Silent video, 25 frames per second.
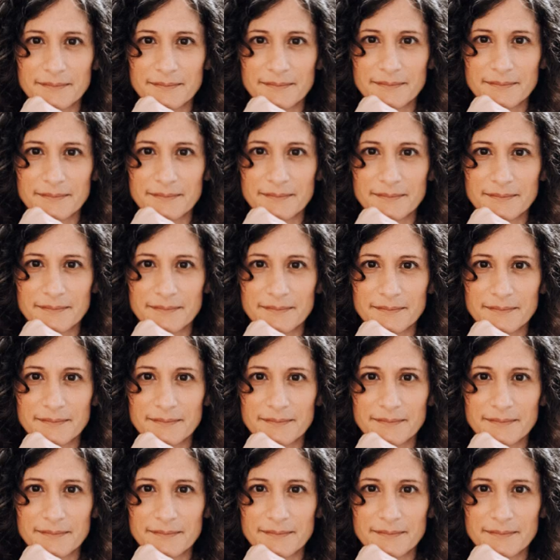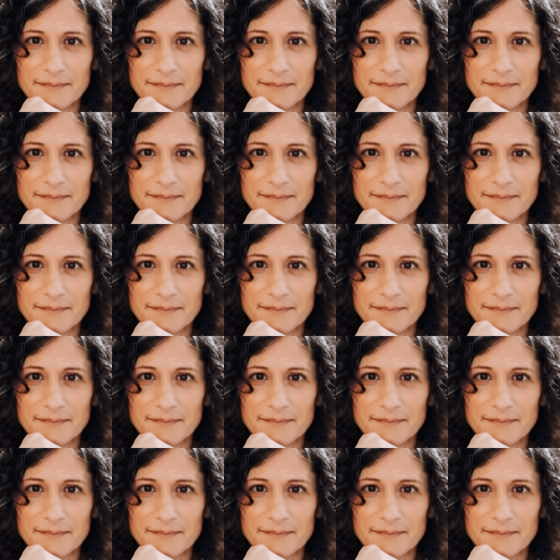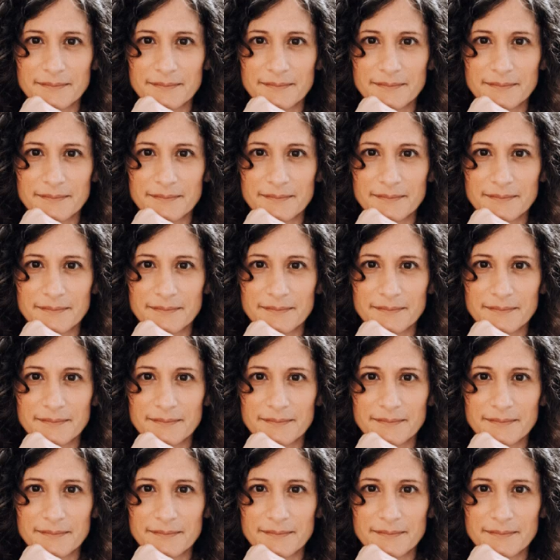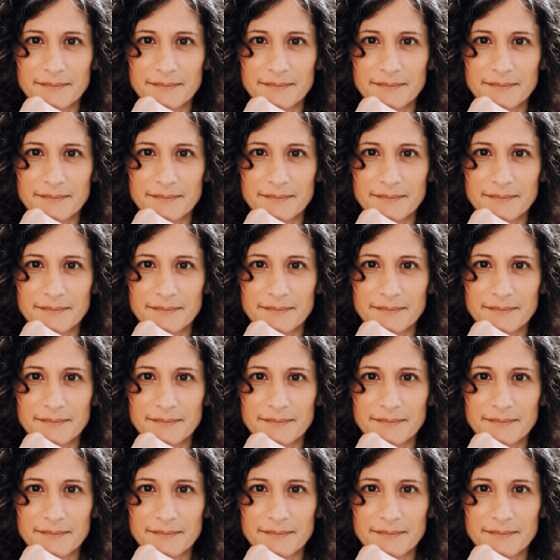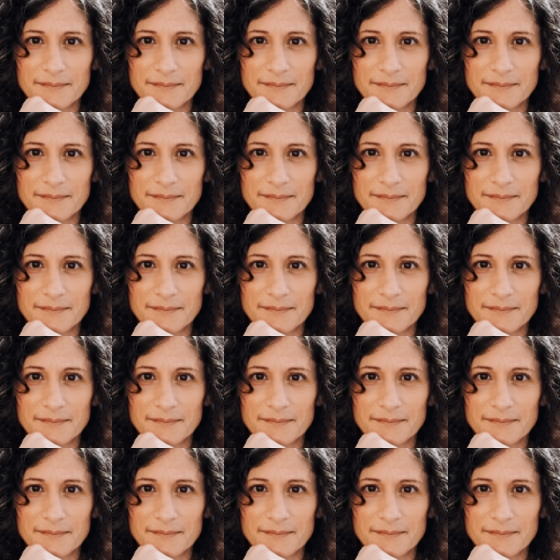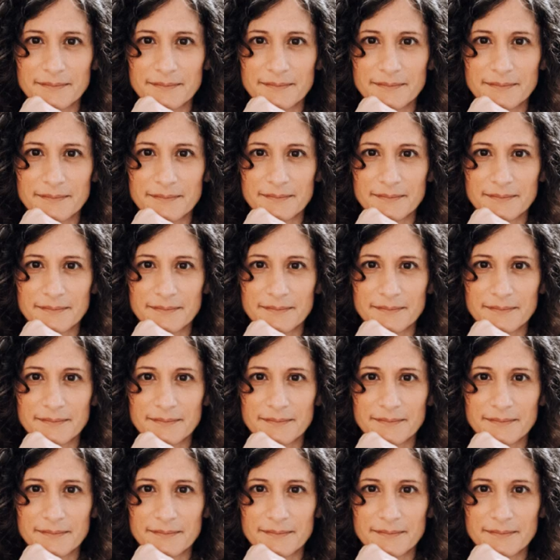The face doesn't move, so there is nothing to read.